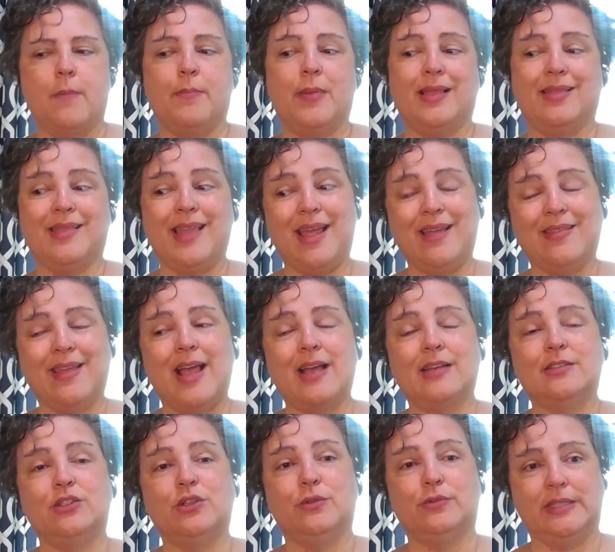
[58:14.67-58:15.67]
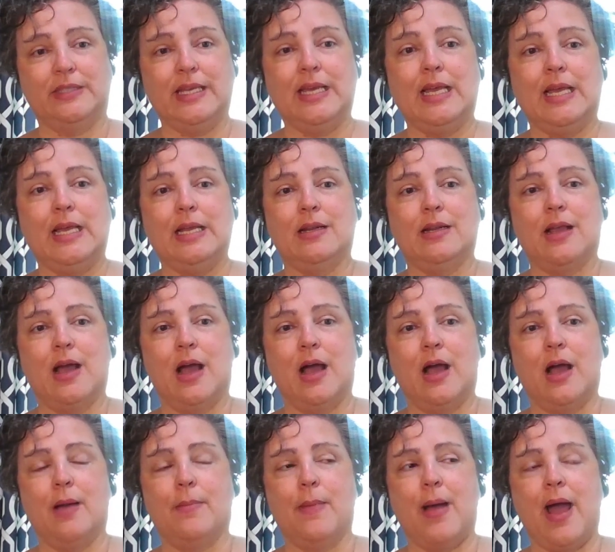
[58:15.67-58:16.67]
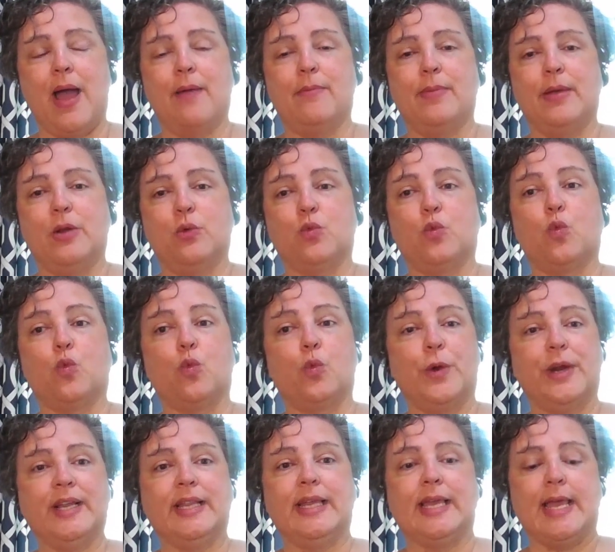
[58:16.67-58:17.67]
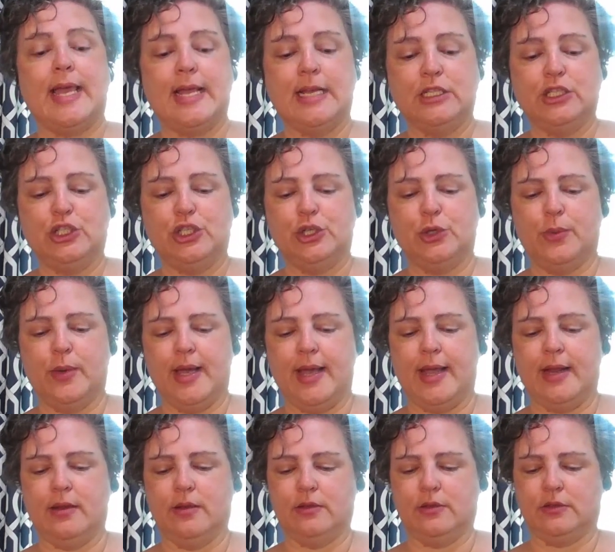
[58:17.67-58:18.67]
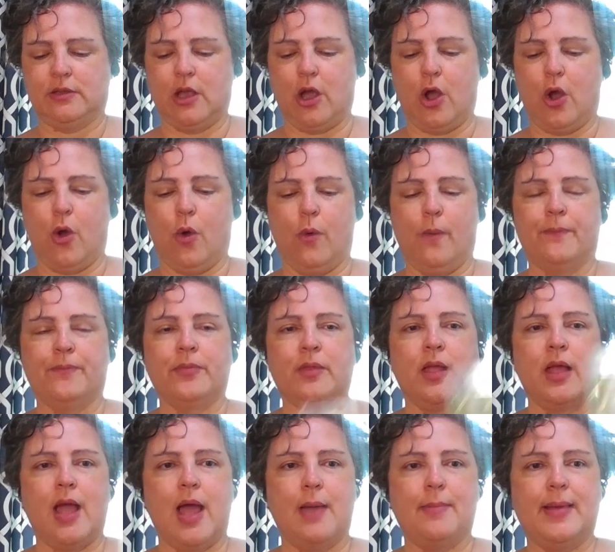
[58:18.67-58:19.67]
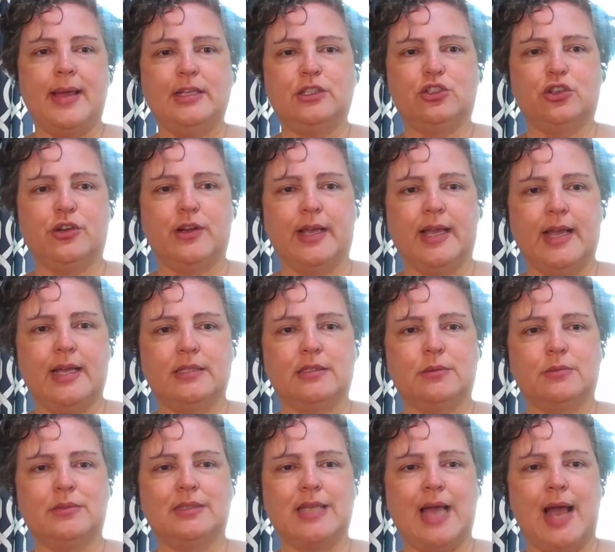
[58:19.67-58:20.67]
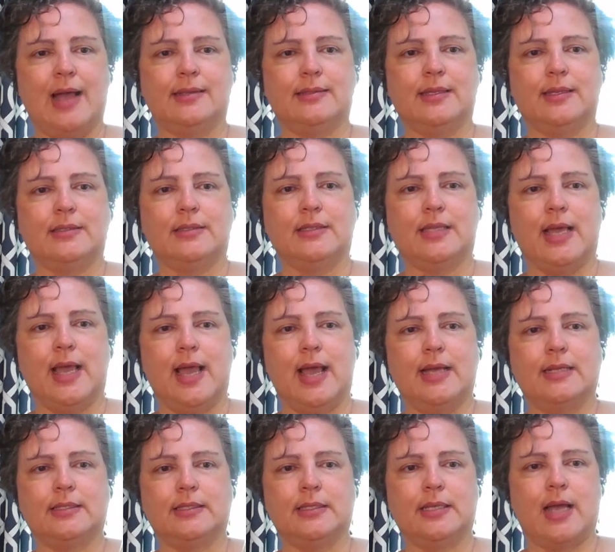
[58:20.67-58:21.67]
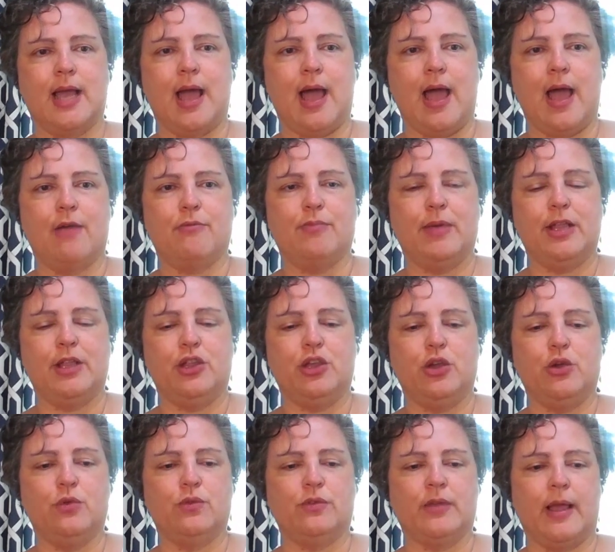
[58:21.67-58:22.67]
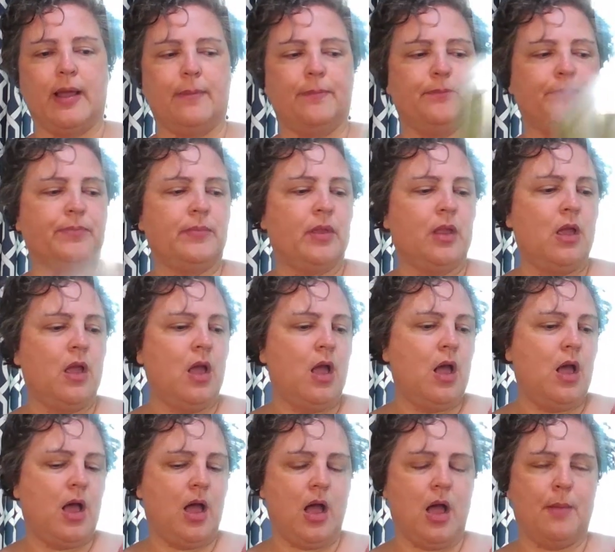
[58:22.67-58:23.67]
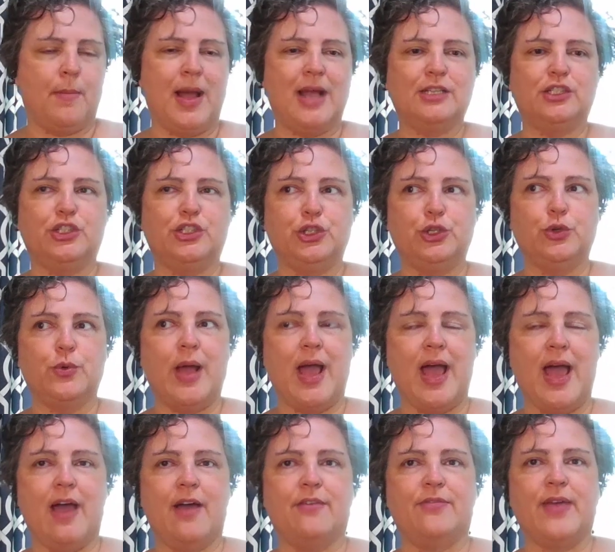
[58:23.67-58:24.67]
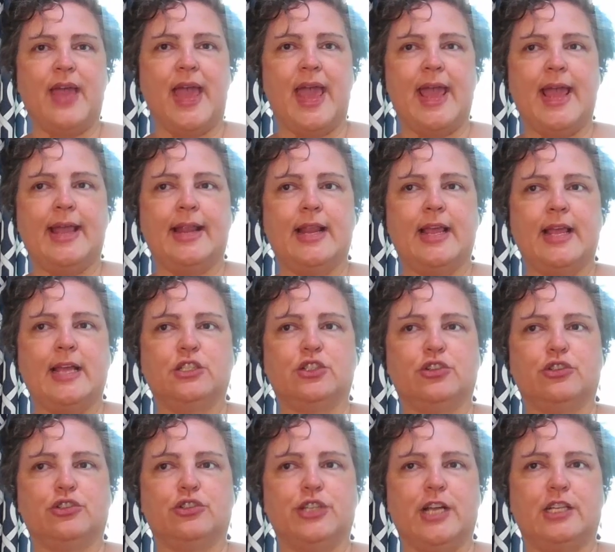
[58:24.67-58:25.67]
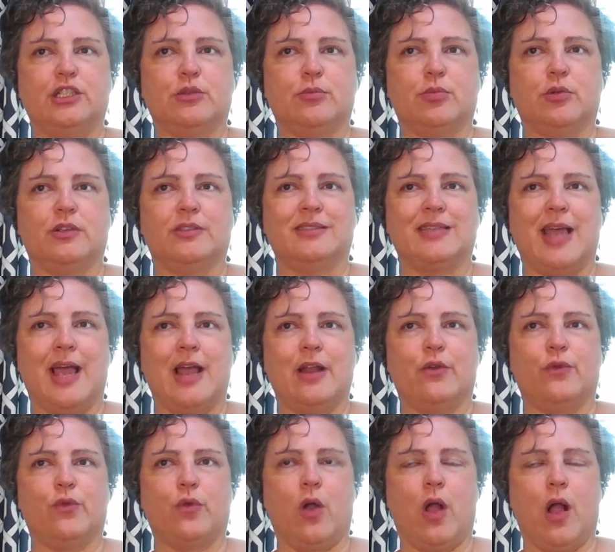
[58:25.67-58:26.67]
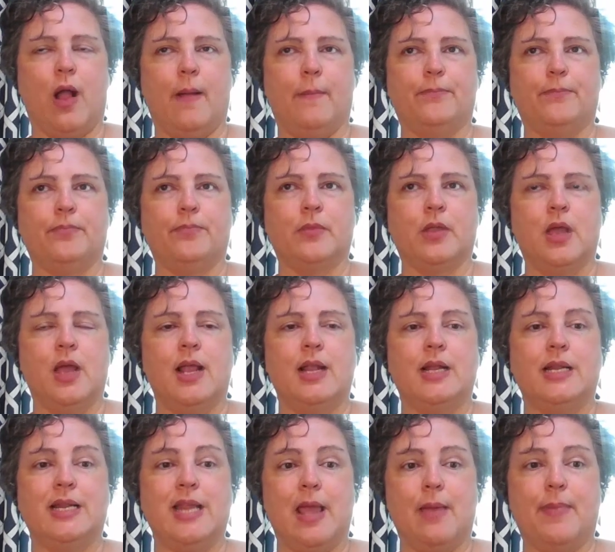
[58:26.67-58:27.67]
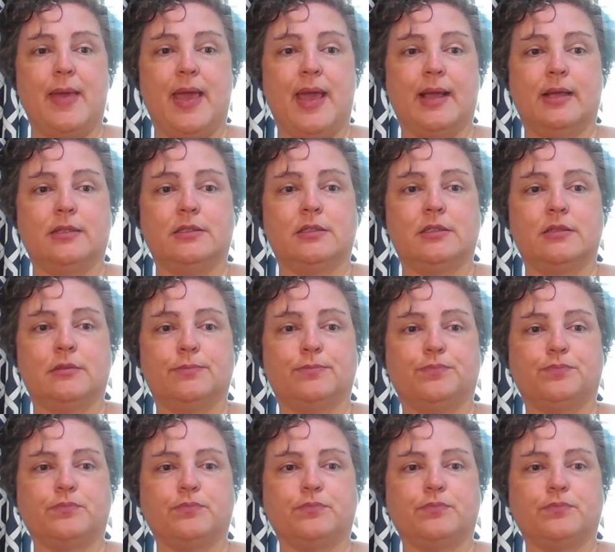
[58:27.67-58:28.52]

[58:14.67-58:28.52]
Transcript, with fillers: But lately, as you've seen, um, I've been really into it. So I made sure to get some sizes that I've been using. Um, I do have an interchangeable set from Knit Picks,